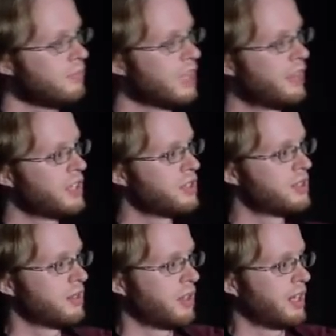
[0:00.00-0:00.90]
and then you
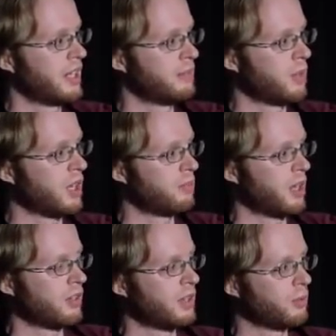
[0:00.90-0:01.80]
create a hidden Markov
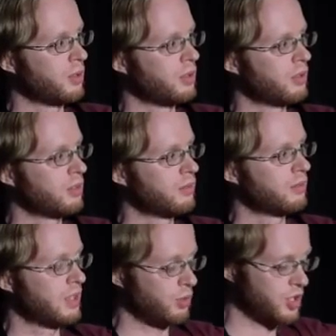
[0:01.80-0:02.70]
model that will
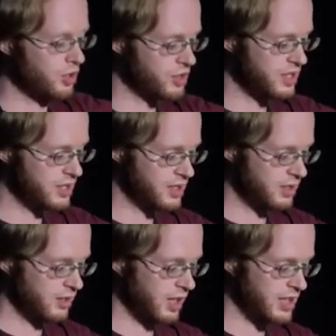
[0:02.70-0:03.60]
that will use these
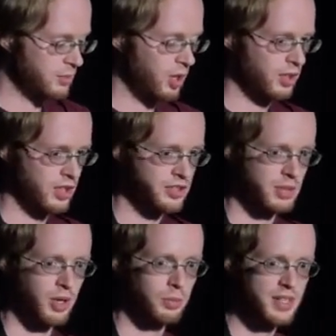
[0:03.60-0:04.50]
like smaller acoustic
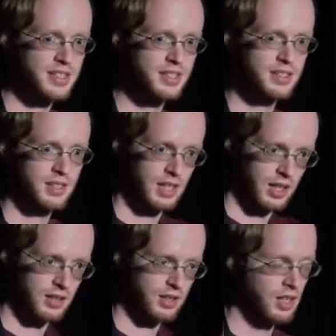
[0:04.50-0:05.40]
model pieces
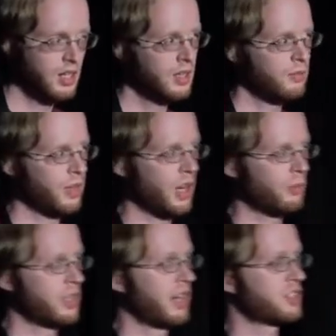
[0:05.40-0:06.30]
and figure out
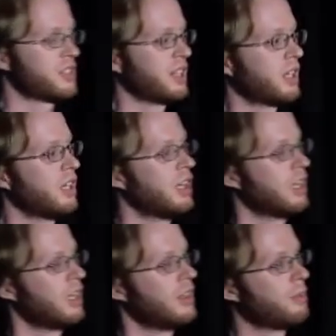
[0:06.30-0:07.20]
what you're actually saying.
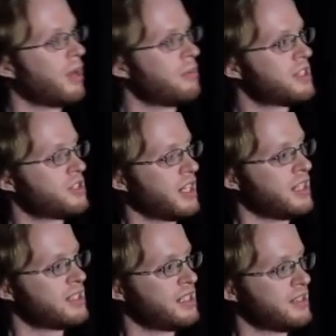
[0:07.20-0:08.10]
The problem is training
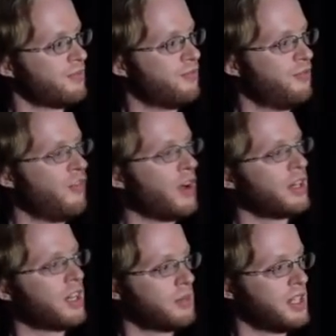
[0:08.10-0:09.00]
this is very
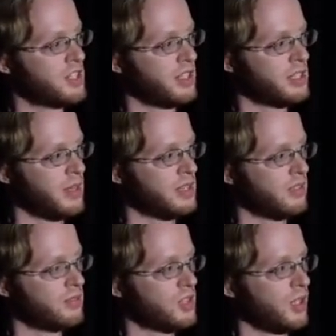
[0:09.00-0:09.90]
computationally expensive.
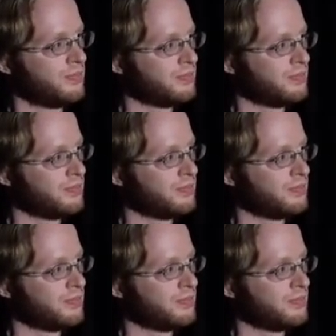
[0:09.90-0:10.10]
So